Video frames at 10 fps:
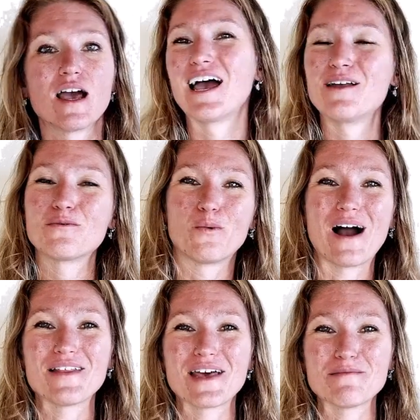And while
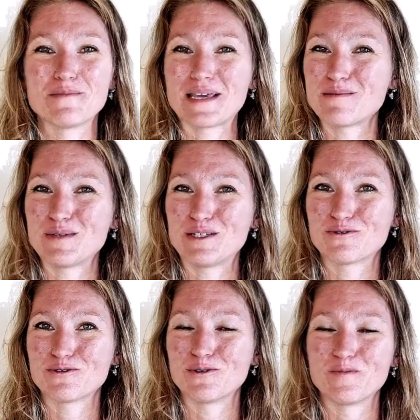that may be
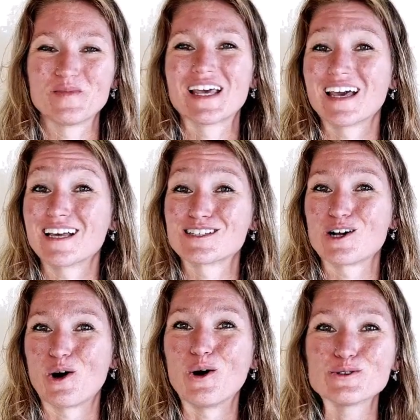true, it's
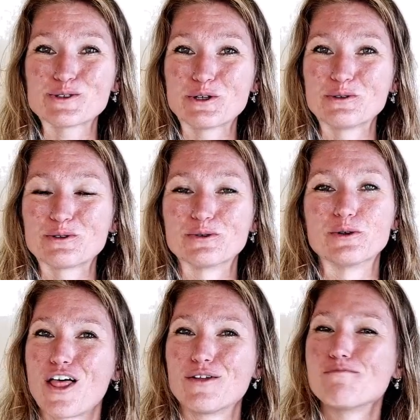also true,
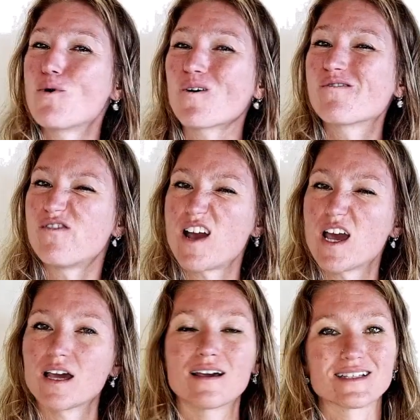the more
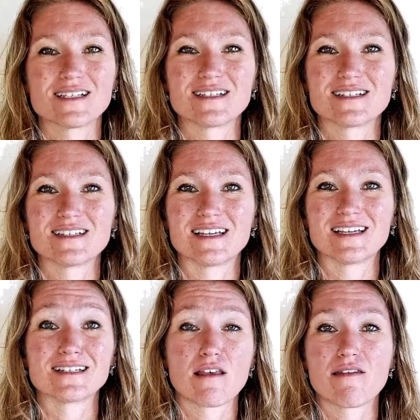vague a sentence
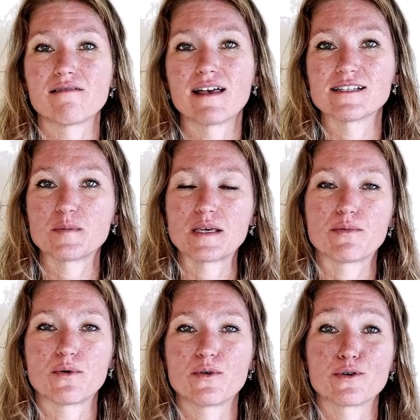is, the less
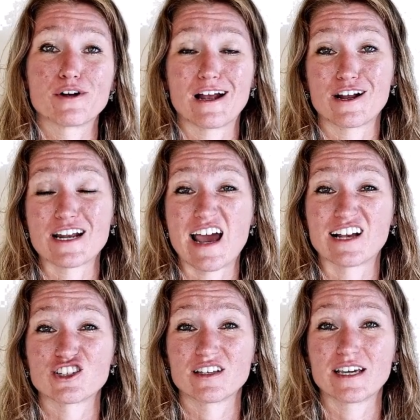people who are going to
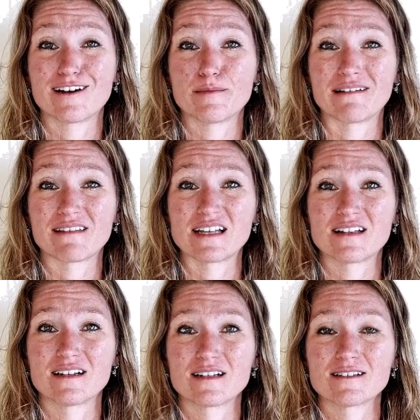actually care about that
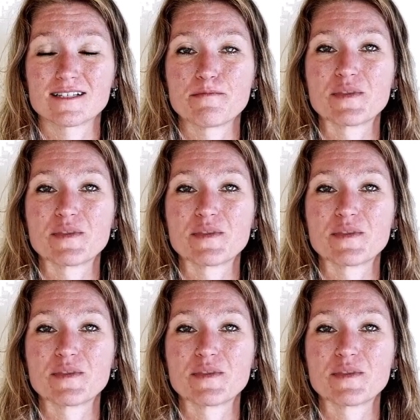sentence.